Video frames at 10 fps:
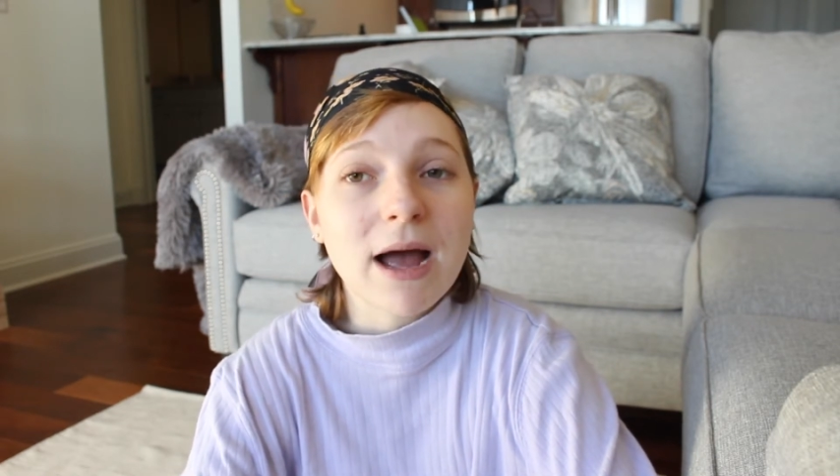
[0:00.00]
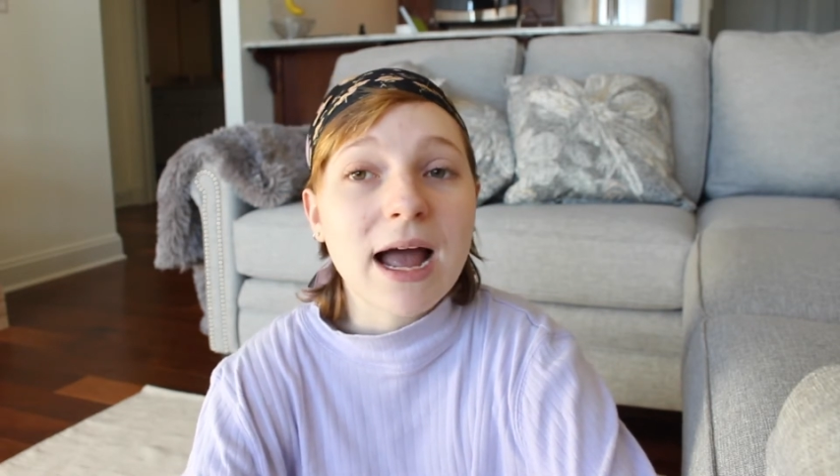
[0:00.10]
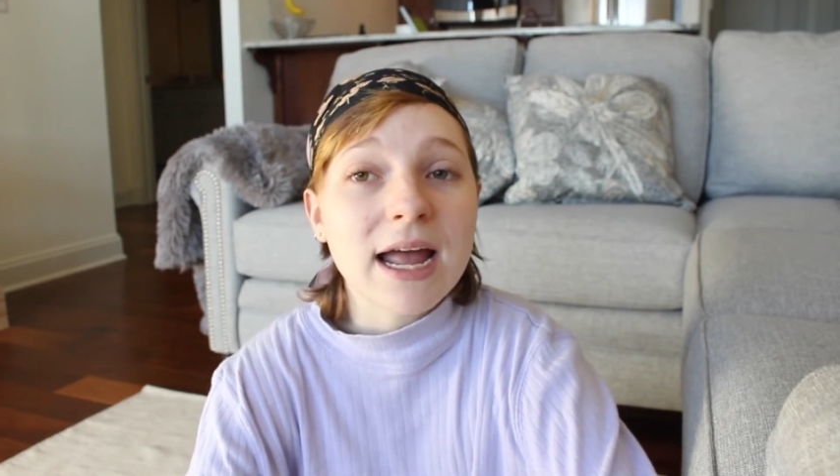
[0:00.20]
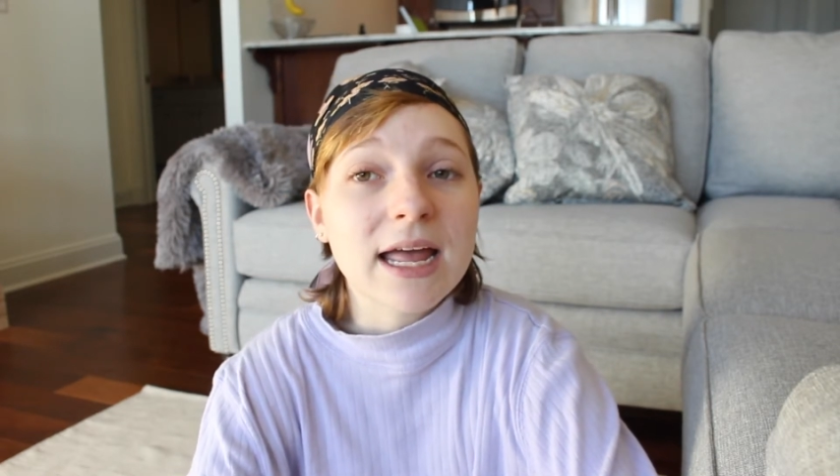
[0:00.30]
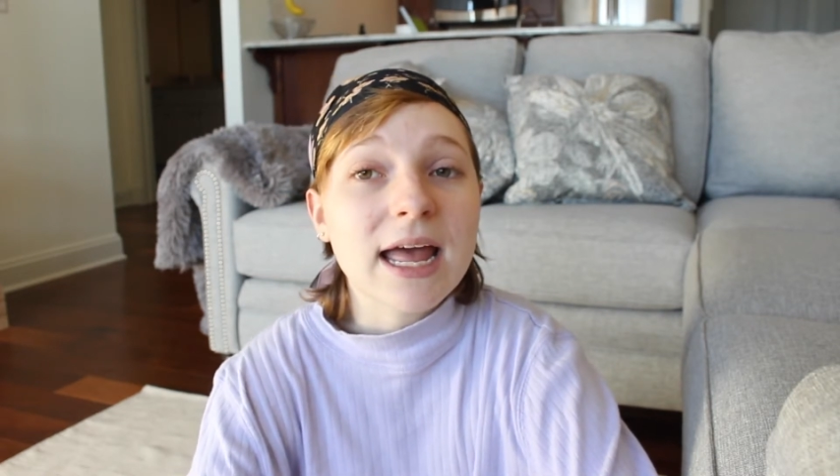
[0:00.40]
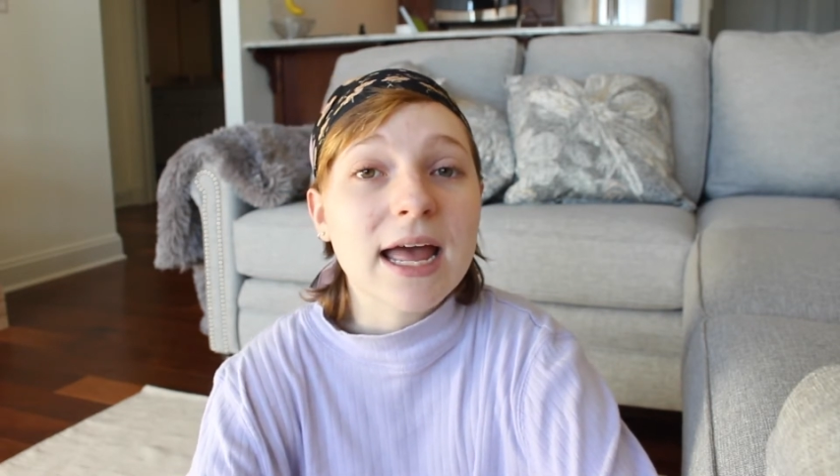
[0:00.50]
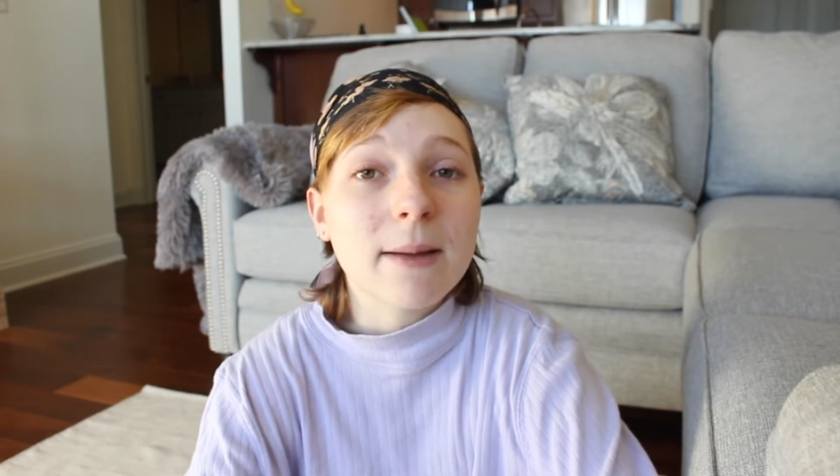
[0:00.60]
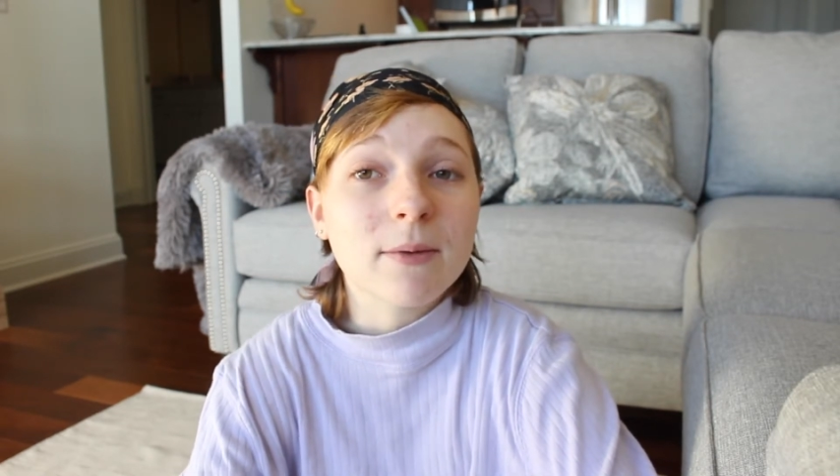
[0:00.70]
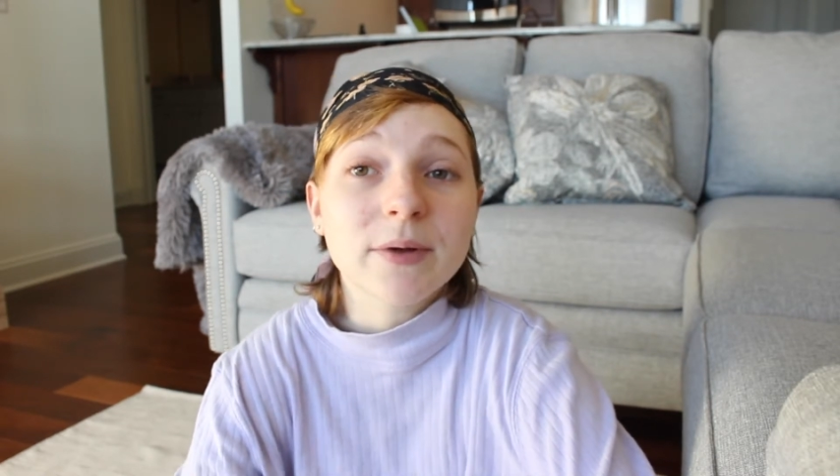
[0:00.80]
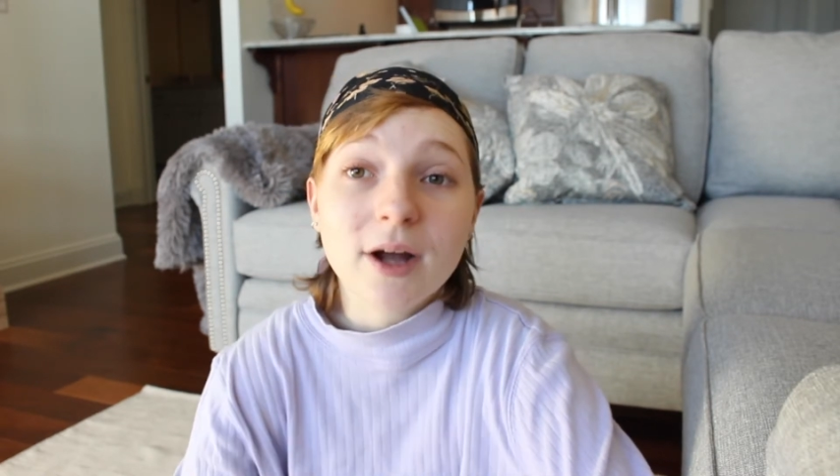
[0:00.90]
I
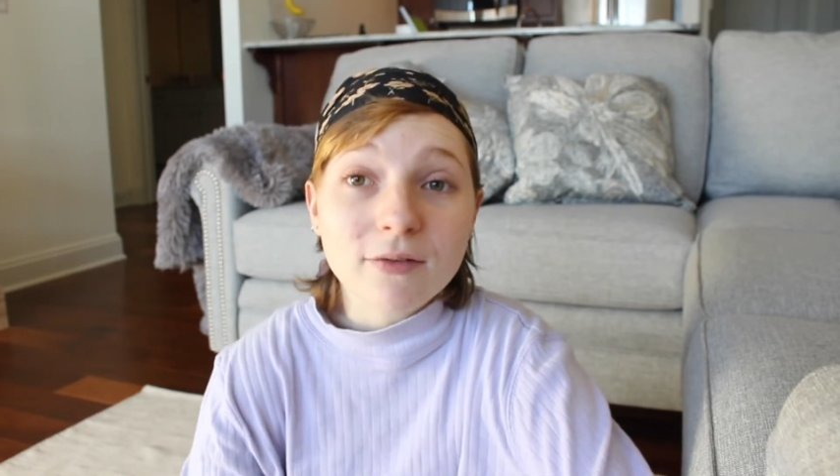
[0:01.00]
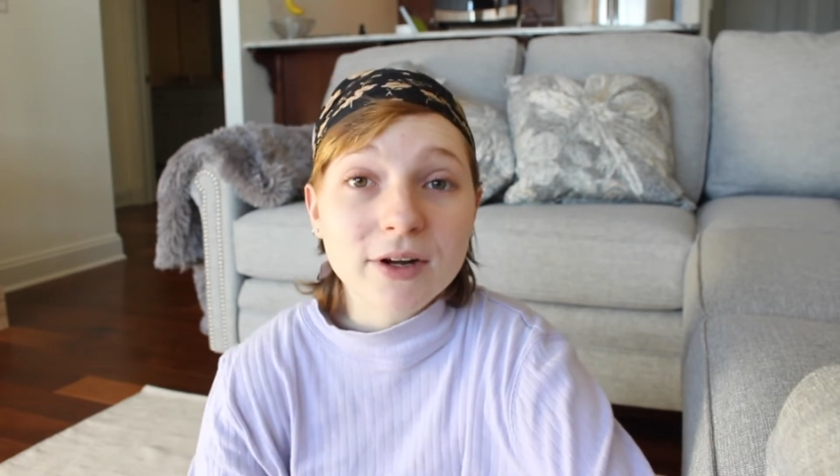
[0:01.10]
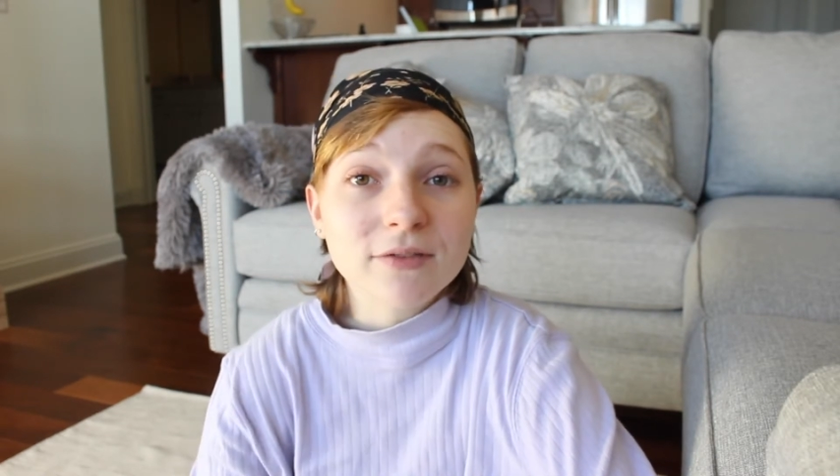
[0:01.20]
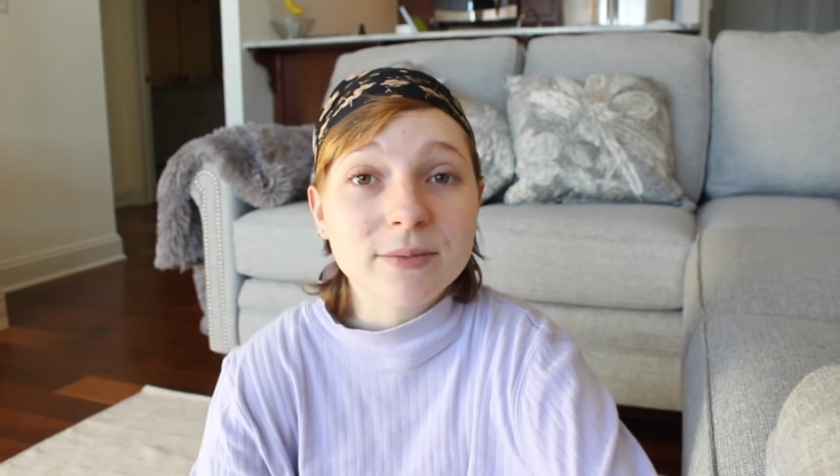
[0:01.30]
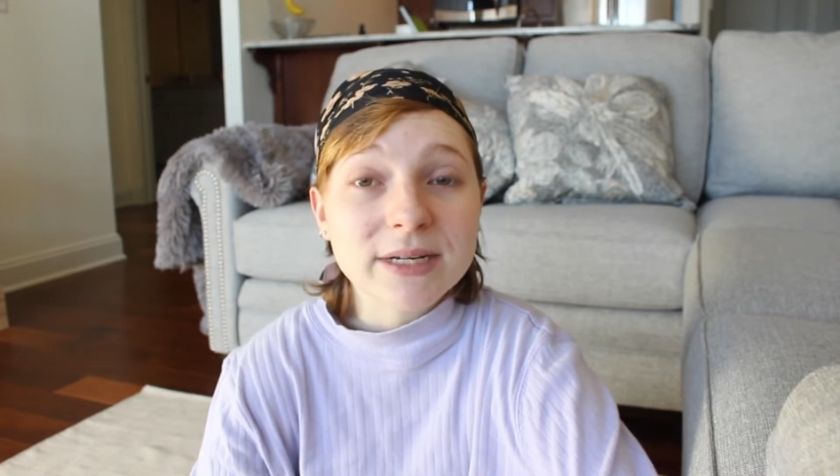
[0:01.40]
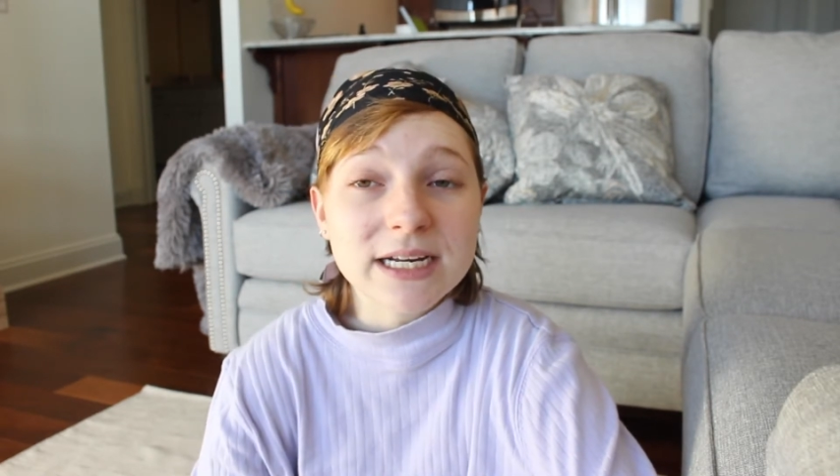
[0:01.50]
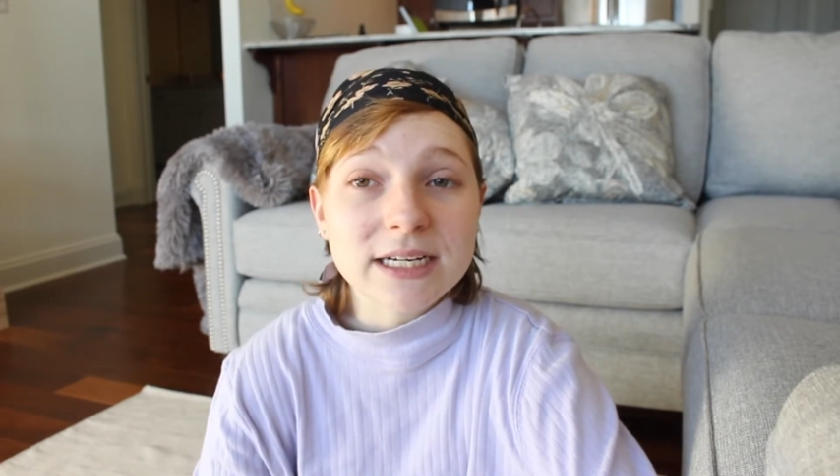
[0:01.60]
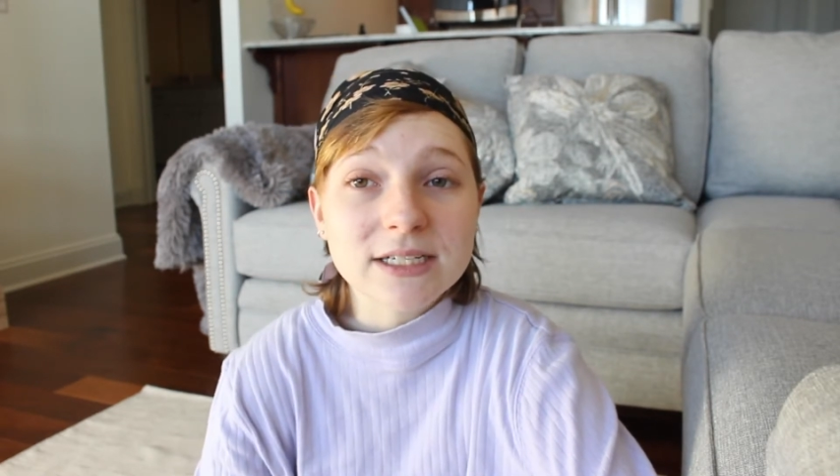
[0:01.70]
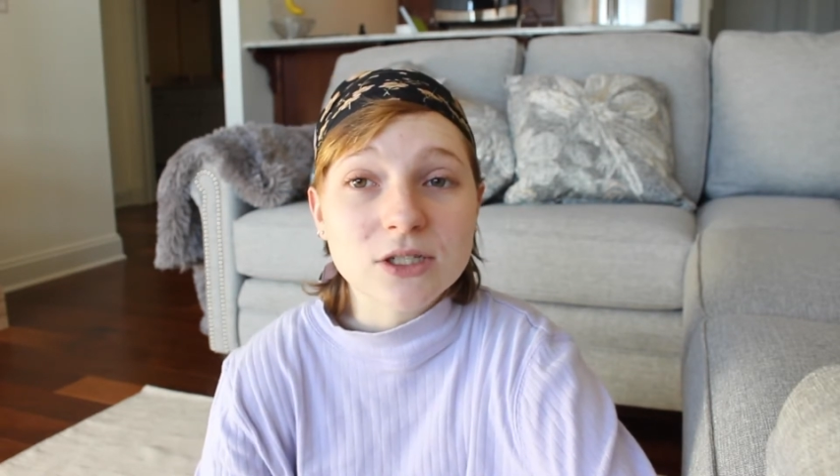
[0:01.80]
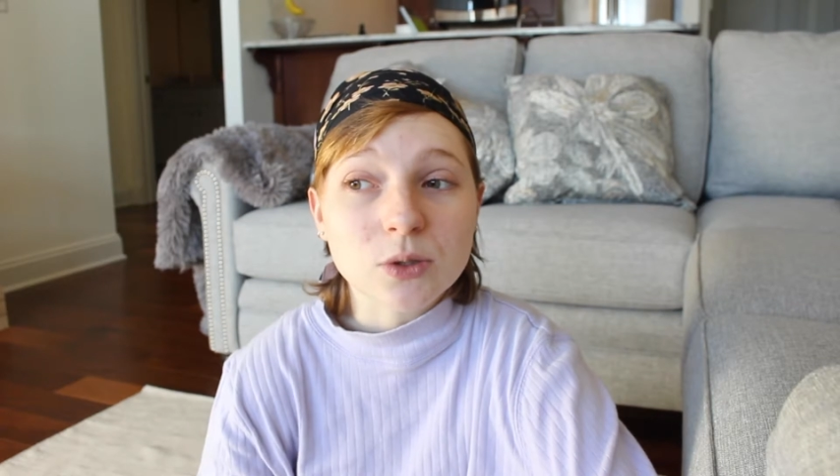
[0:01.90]
am recovering from an
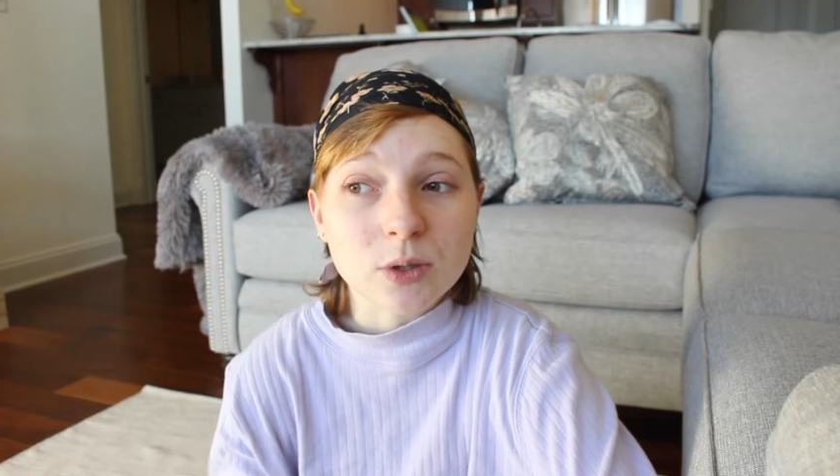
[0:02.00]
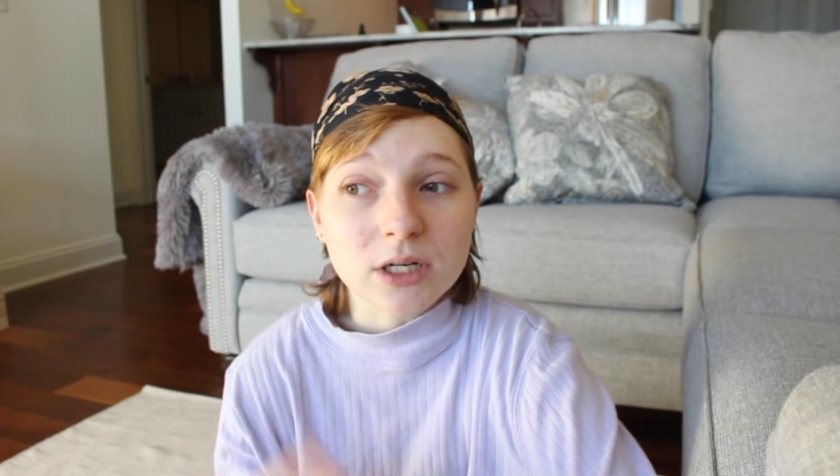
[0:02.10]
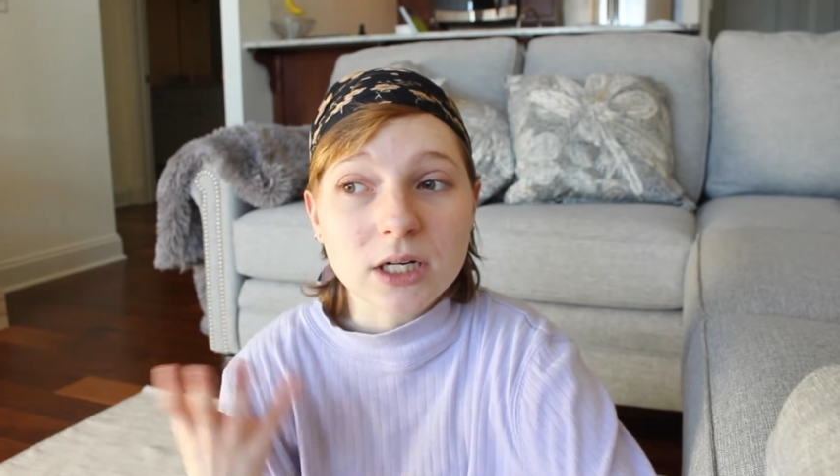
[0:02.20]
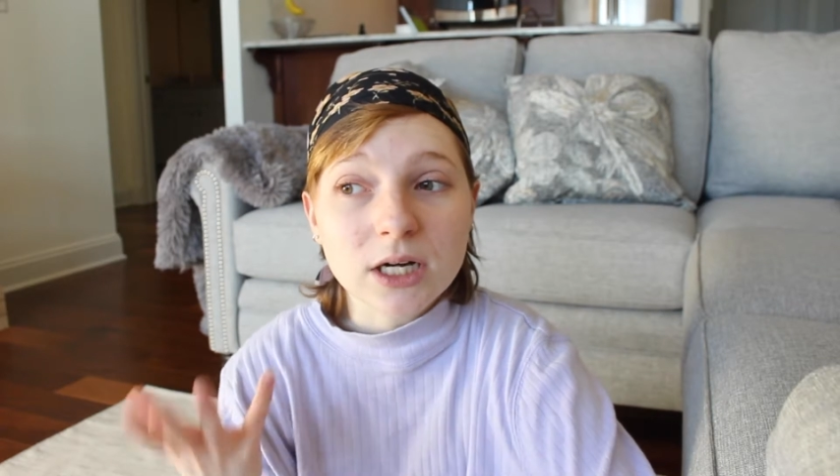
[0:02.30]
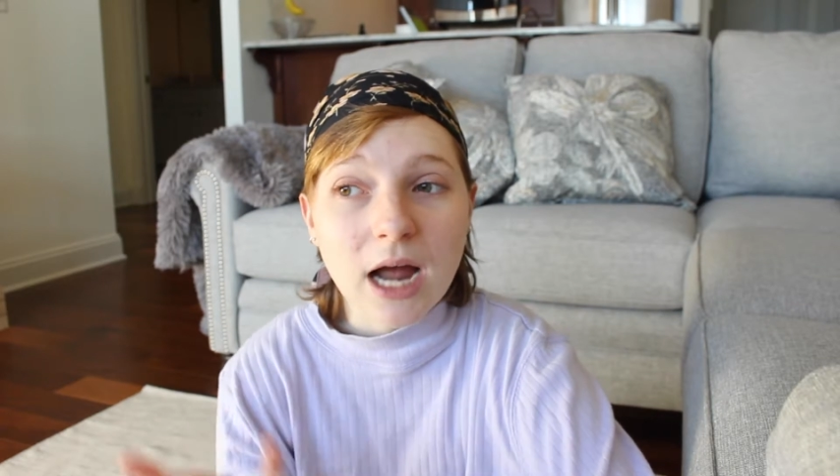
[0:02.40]
eating disorder.